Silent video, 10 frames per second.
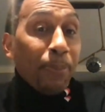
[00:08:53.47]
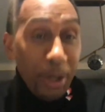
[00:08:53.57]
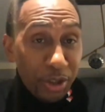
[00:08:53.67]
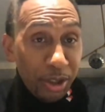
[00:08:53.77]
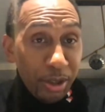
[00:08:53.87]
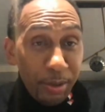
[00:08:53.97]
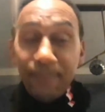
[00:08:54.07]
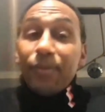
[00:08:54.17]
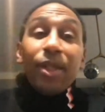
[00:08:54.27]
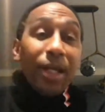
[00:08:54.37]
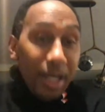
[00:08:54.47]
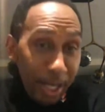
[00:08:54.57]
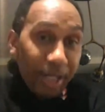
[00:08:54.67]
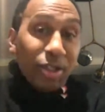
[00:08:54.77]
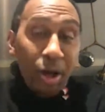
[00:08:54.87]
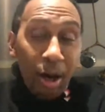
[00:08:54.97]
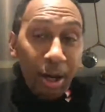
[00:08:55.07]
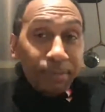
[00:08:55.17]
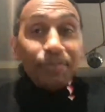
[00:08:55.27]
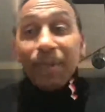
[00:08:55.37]
pressure than the Knicks are.
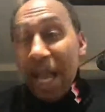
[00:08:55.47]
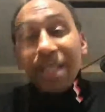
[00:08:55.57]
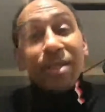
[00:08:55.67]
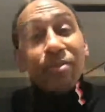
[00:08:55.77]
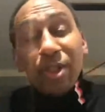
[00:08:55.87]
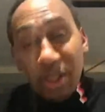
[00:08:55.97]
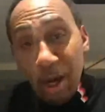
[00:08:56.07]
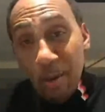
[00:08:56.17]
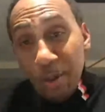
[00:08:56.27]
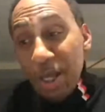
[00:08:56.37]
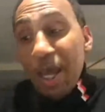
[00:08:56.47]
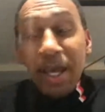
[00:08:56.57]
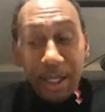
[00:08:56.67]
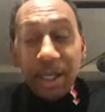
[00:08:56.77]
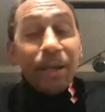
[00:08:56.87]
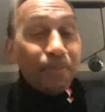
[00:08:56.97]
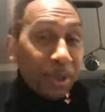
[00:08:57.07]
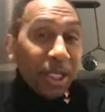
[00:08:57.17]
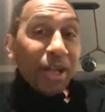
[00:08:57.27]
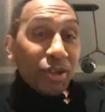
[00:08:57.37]
As a result, it could
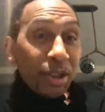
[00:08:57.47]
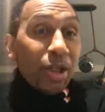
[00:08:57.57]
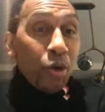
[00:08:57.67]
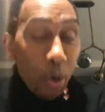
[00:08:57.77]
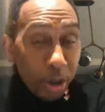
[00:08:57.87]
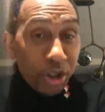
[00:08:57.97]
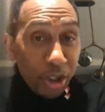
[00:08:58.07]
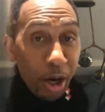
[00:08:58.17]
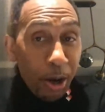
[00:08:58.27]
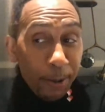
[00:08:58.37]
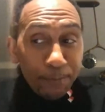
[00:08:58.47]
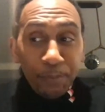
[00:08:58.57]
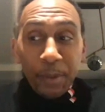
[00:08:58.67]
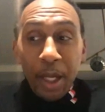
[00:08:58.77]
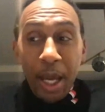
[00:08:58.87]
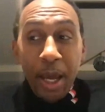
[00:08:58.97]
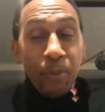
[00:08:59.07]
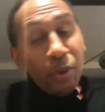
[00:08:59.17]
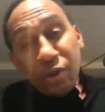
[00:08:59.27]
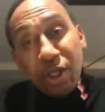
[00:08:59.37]
potentially cost y'all, and
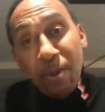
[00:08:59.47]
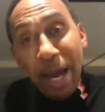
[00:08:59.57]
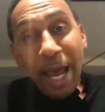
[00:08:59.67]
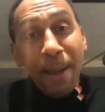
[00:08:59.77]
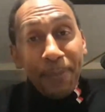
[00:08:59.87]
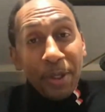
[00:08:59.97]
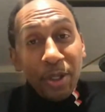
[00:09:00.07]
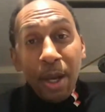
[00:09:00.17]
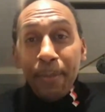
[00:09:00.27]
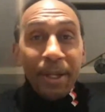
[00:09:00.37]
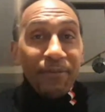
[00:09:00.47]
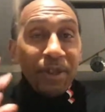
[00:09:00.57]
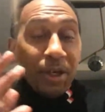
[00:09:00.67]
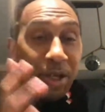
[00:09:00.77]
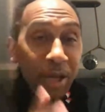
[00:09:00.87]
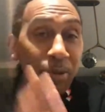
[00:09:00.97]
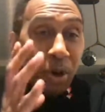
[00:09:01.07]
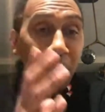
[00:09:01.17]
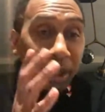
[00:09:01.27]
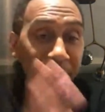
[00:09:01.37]
we'll see what happens. But if the New
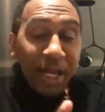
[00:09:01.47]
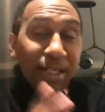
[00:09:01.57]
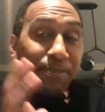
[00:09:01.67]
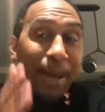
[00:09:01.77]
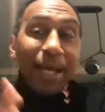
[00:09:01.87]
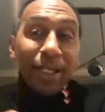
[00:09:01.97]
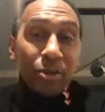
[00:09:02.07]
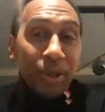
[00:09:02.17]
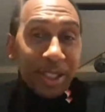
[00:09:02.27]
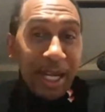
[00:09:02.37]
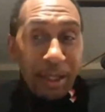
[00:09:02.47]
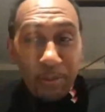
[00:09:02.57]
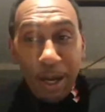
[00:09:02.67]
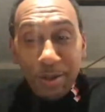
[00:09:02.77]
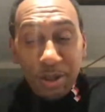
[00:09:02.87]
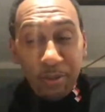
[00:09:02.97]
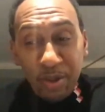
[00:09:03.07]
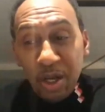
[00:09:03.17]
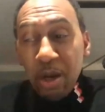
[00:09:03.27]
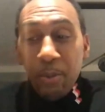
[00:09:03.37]
York Knicks make it to a second-round
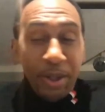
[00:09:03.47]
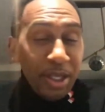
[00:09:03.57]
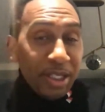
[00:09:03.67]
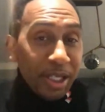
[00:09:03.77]
series, whether it's